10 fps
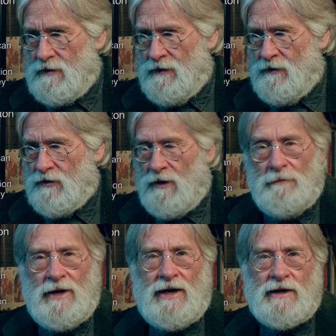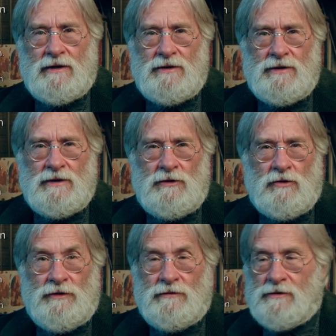and that you come back
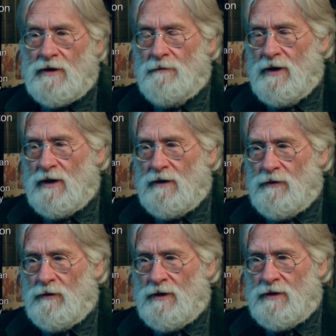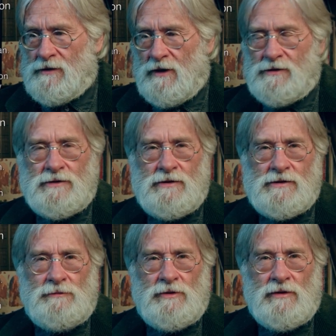or others come back if they want to discuss this on
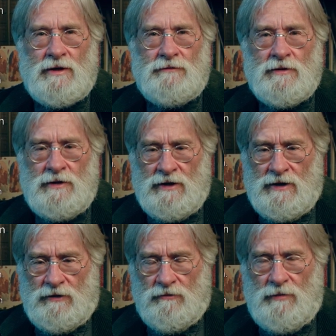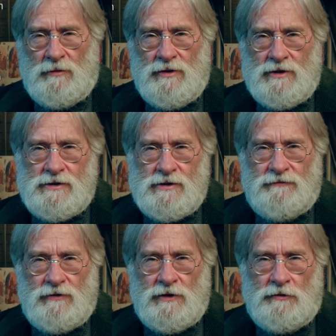some other level. Remember, this is
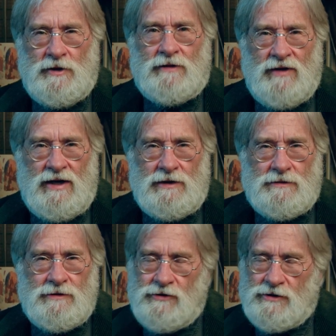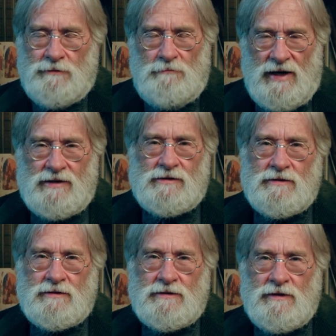the Greek vase; it's just the
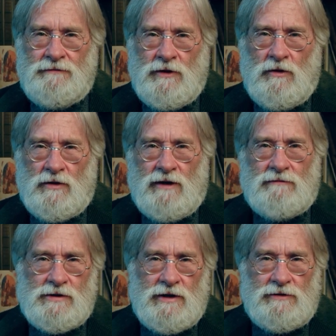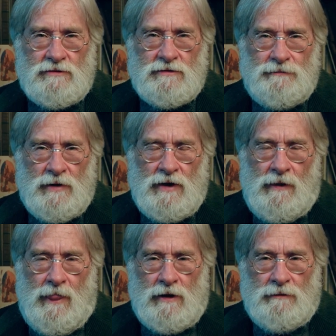basis of the whole conversation.
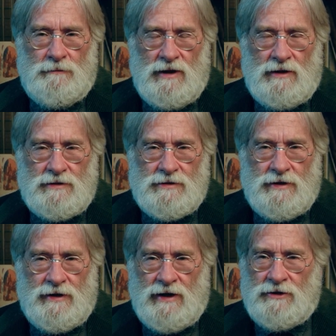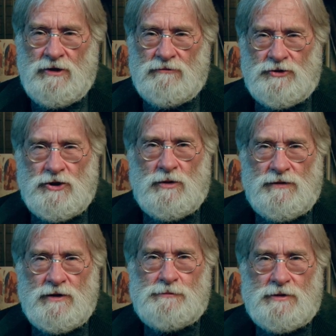But uh, and I don't show
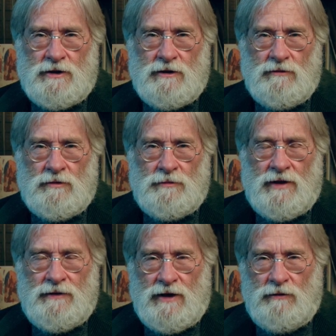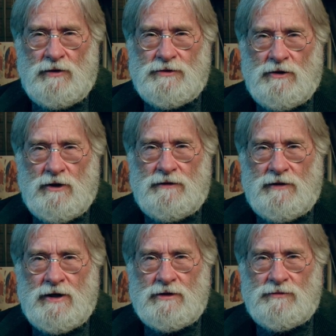in this particular one, but I think I will talk in the
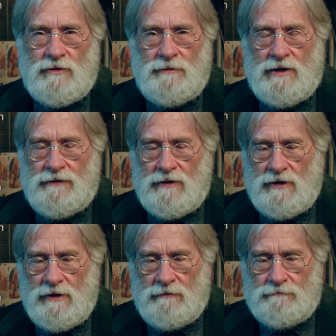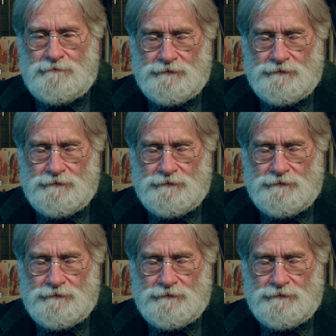next one about the um,